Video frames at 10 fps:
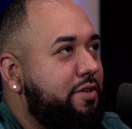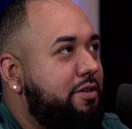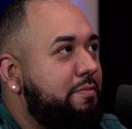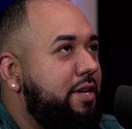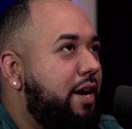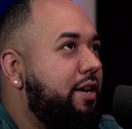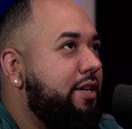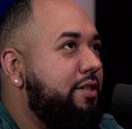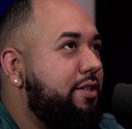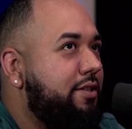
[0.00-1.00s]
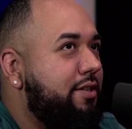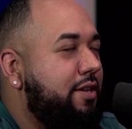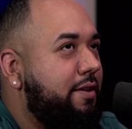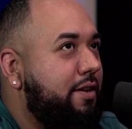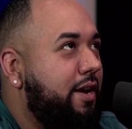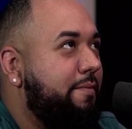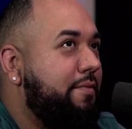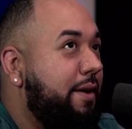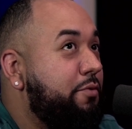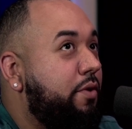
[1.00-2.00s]
to be honest, and
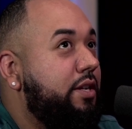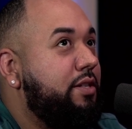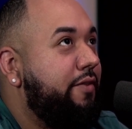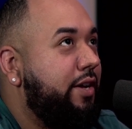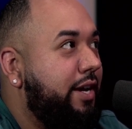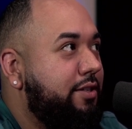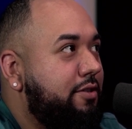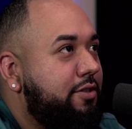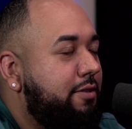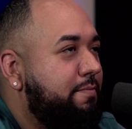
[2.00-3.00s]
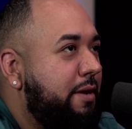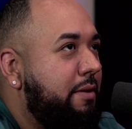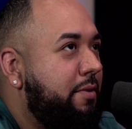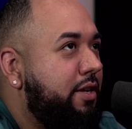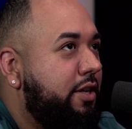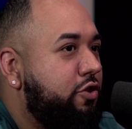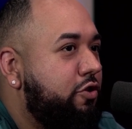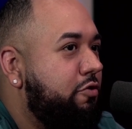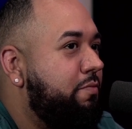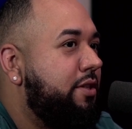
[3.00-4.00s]
I'm 27, I still spend my money on
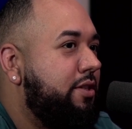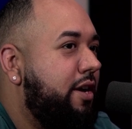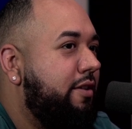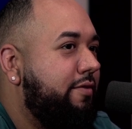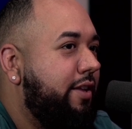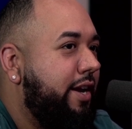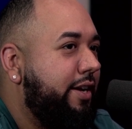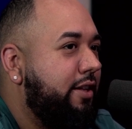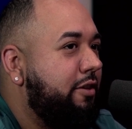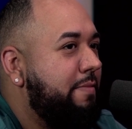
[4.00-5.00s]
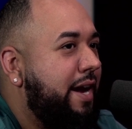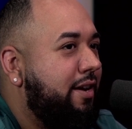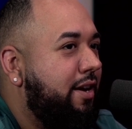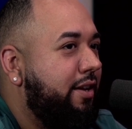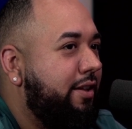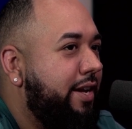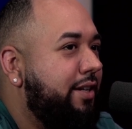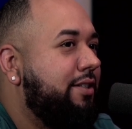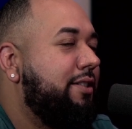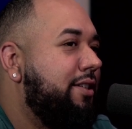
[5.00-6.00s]
stupid stuff that I can look back on and
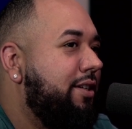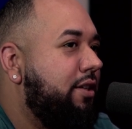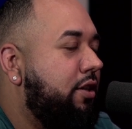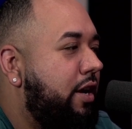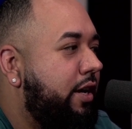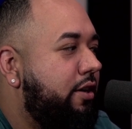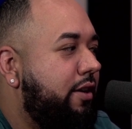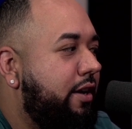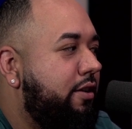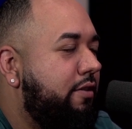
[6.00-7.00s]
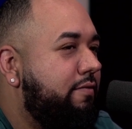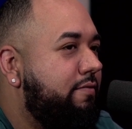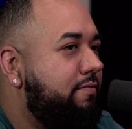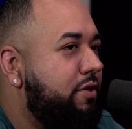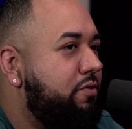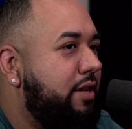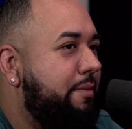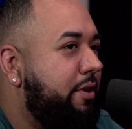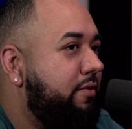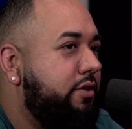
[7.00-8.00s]
like, I could have used
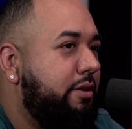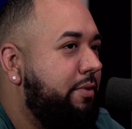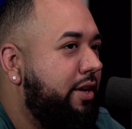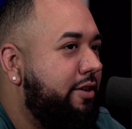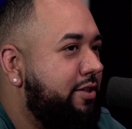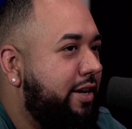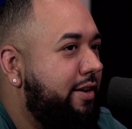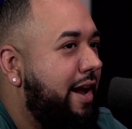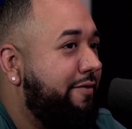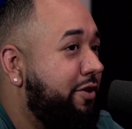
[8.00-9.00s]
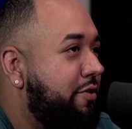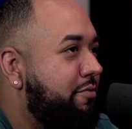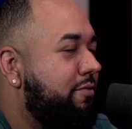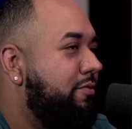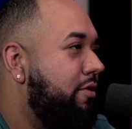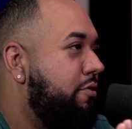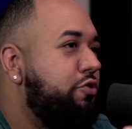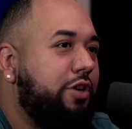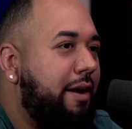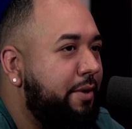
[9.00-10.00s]
that money for something else. I didn't have to go
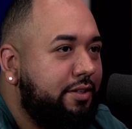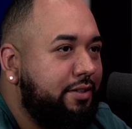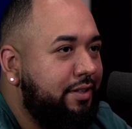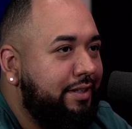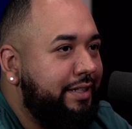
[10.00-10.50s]
clothes shopping.